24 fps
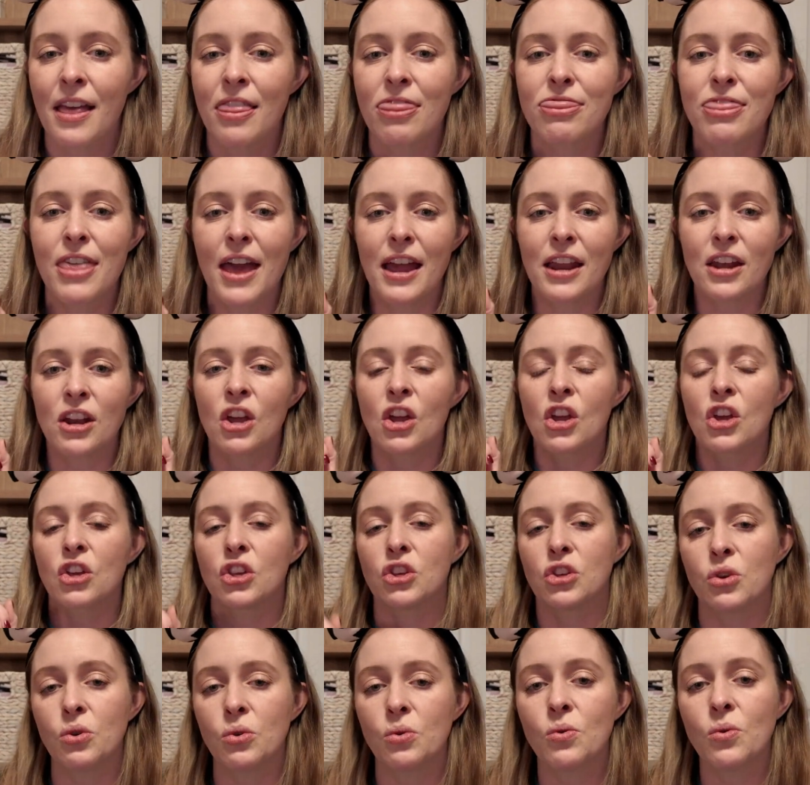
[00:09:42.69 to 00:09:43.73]
that
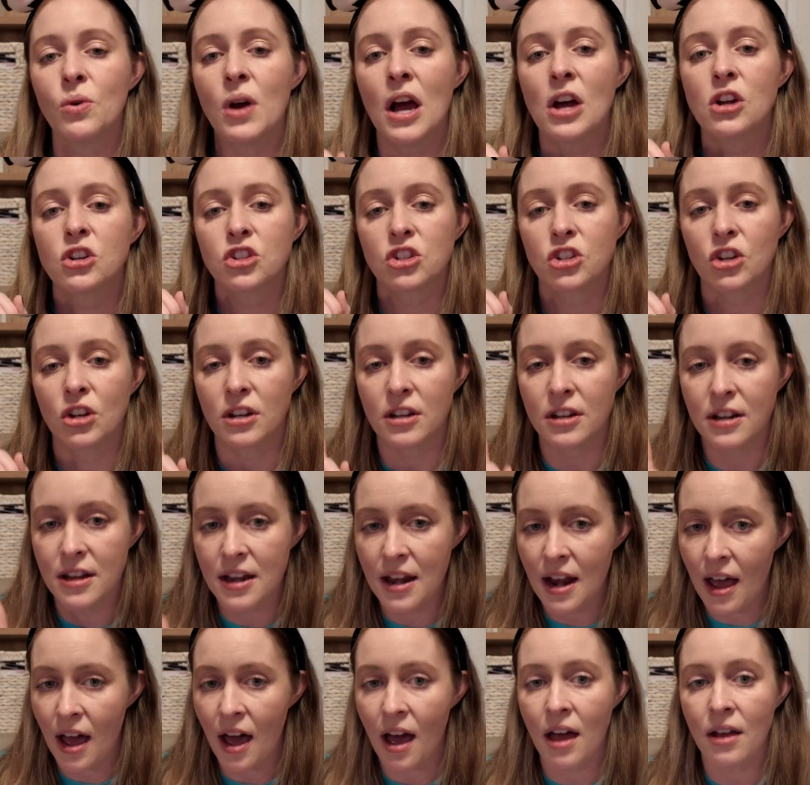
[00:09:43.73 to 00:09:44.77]
you should
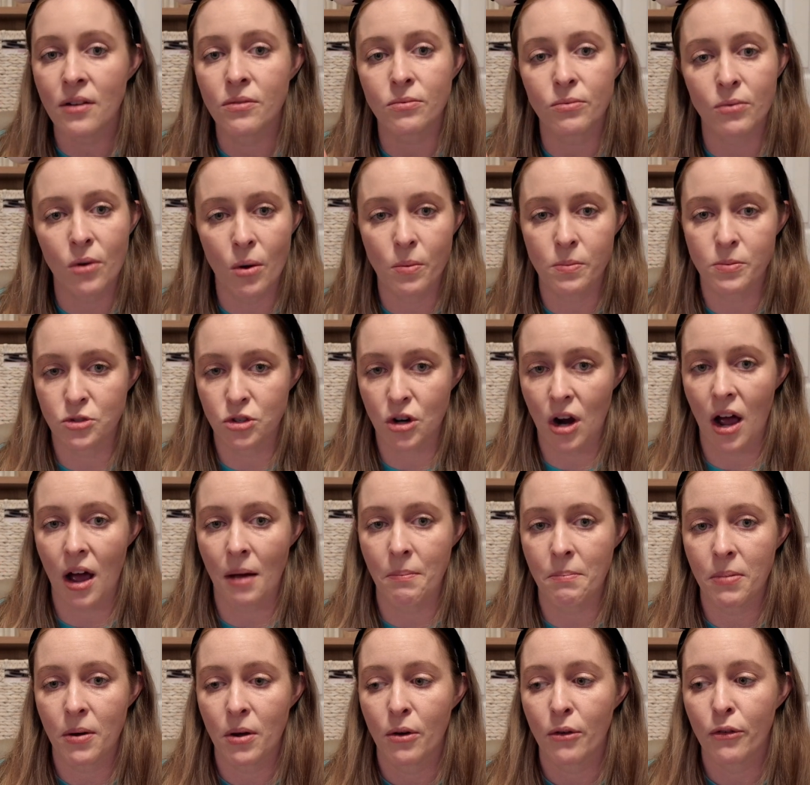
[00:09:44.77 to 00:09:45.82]
not rope
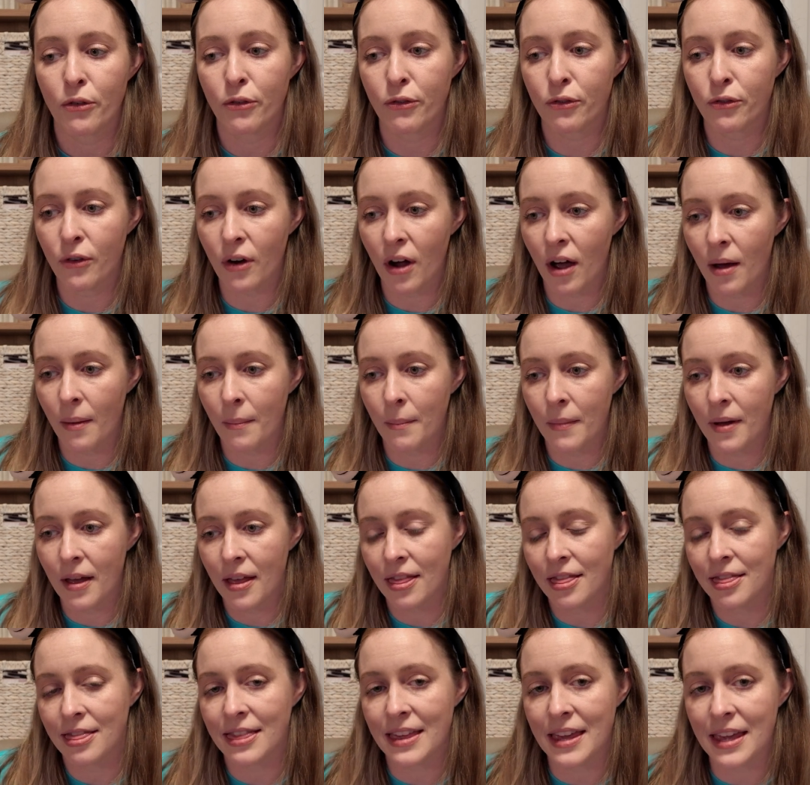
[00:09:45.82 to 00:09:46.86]
drop from
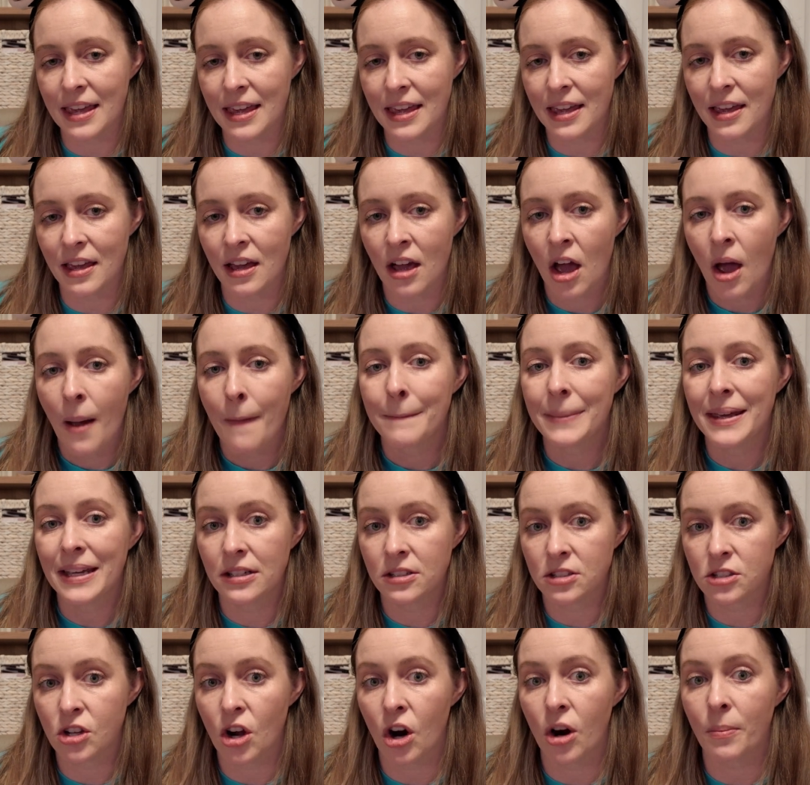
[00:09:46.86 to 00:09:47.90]
the
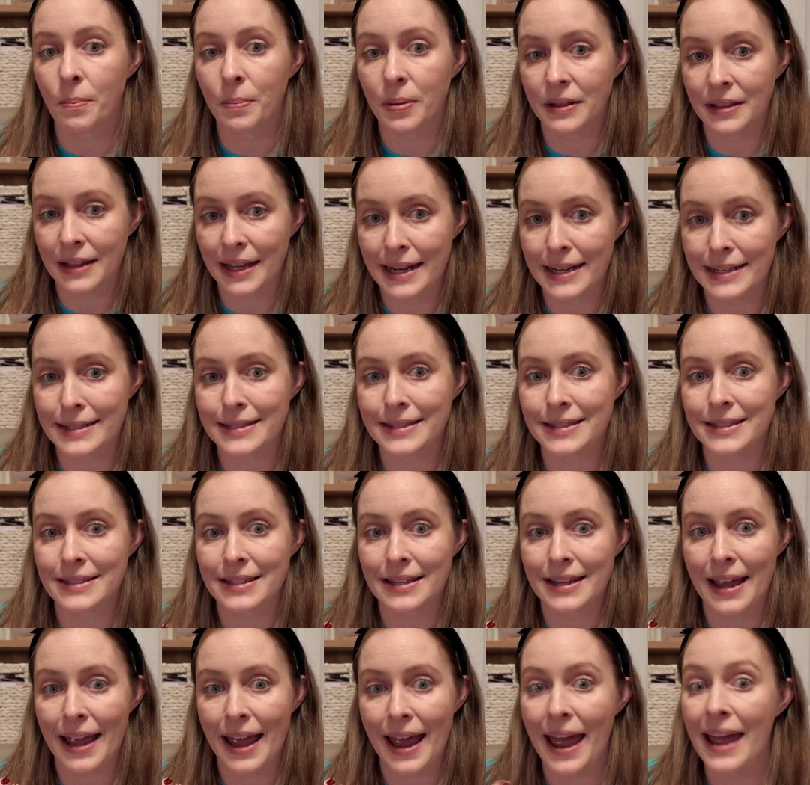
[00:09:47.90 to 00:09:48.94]
Pixar Place
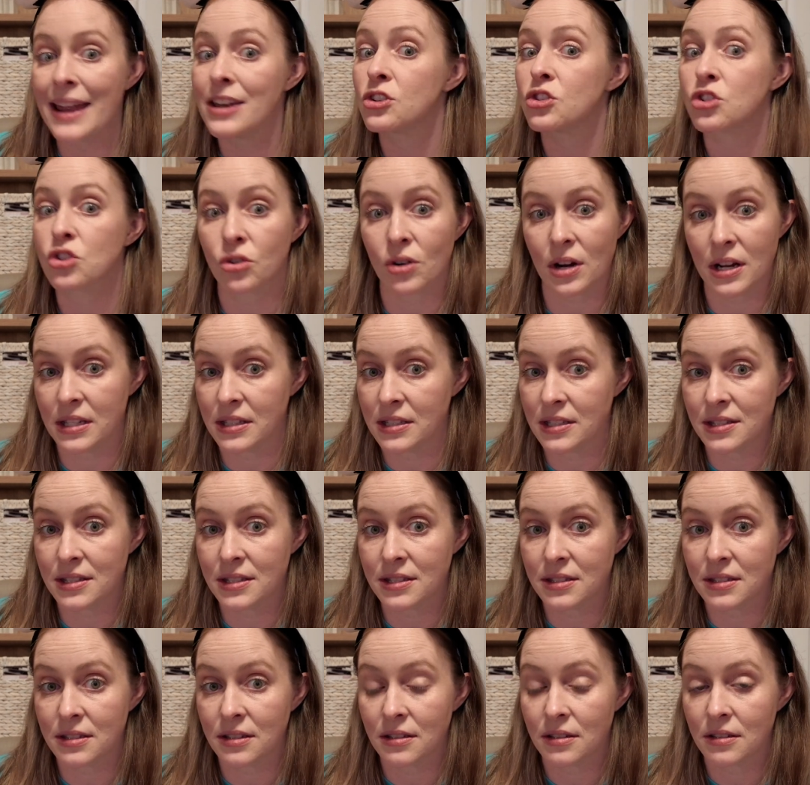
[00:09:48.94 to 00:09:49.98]

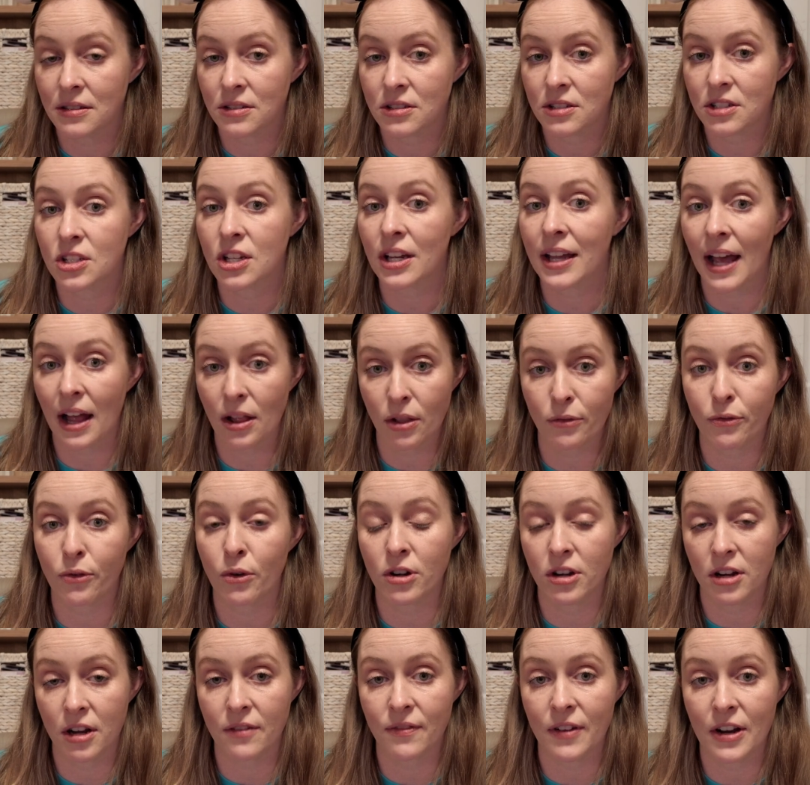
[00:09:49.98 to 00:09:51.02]
entrance to
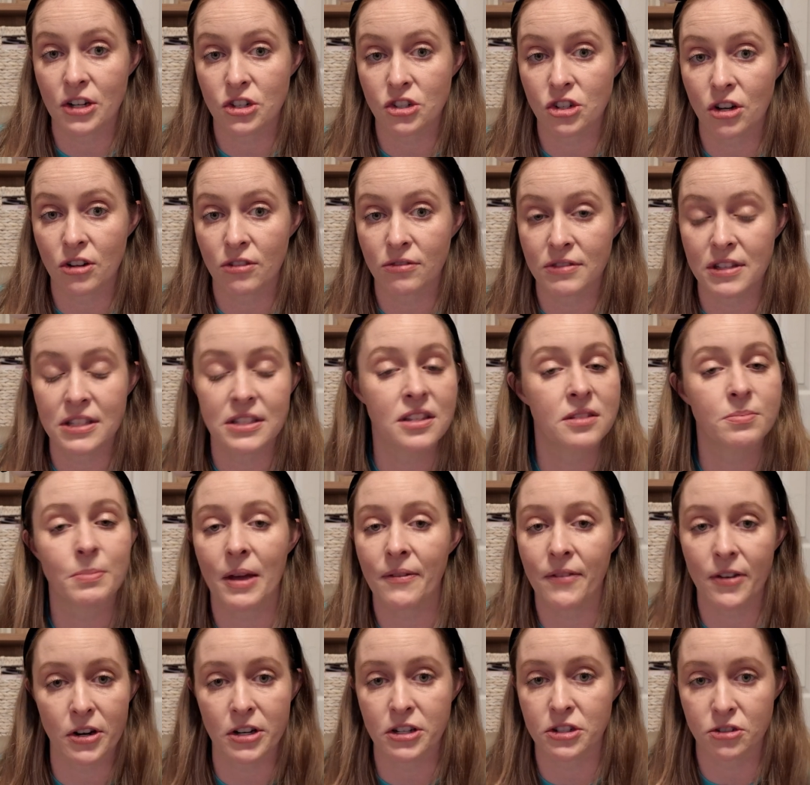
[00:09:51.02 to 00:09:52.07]
California Adventure. This is my
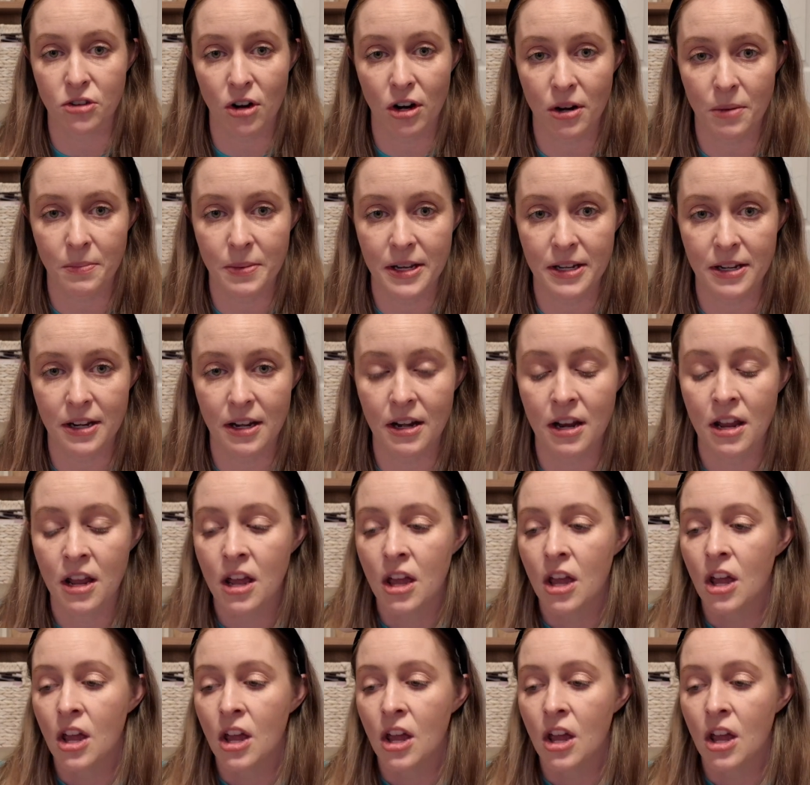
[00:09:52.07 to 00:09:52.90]
very strong opinion.